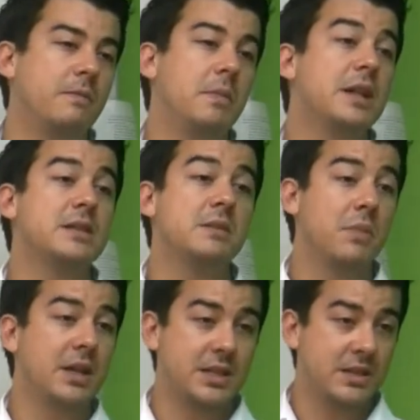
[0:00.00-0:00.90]
months
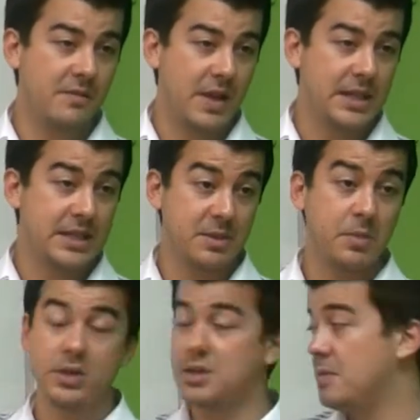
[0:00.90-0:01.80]
and months in advance, as
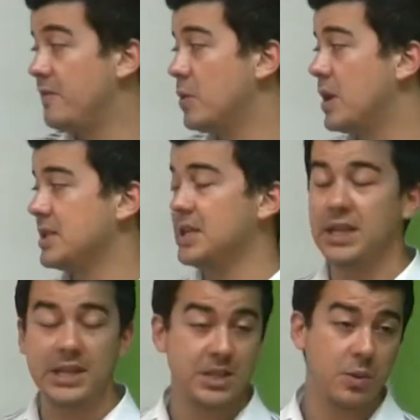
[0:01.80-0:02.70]
opposed to
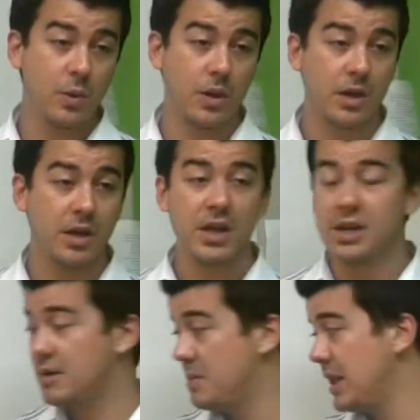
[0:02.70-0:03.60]
forecasting in this quarter.
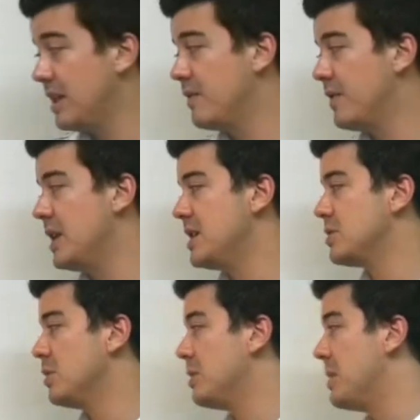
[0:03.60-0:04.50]
Compelling event
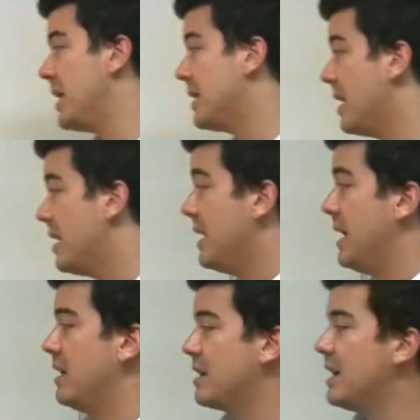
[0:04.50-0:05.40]
is all about that,
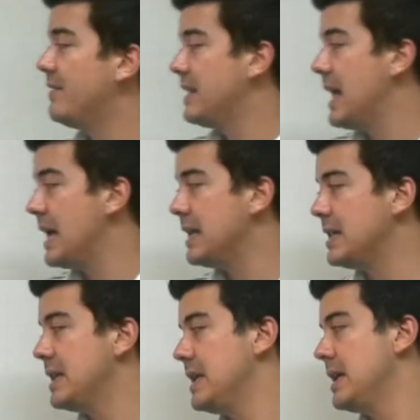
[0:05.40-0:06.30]
and I cover that
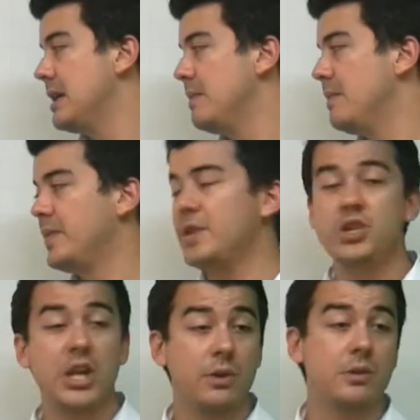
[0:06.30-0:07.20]
in the
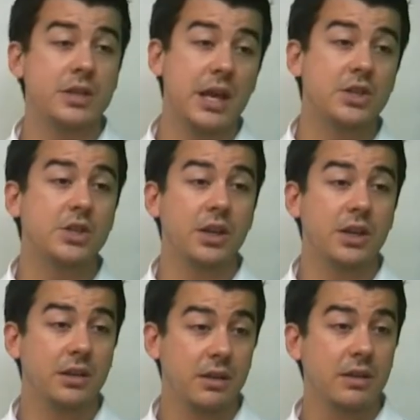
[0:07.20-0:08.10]
general sales
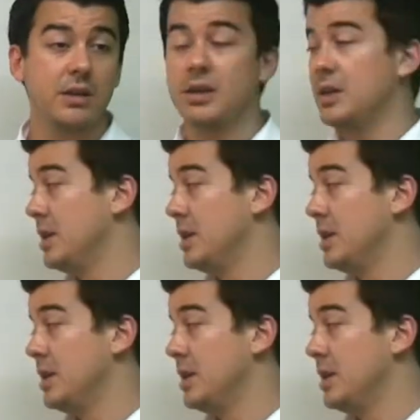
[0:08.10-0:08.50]
training.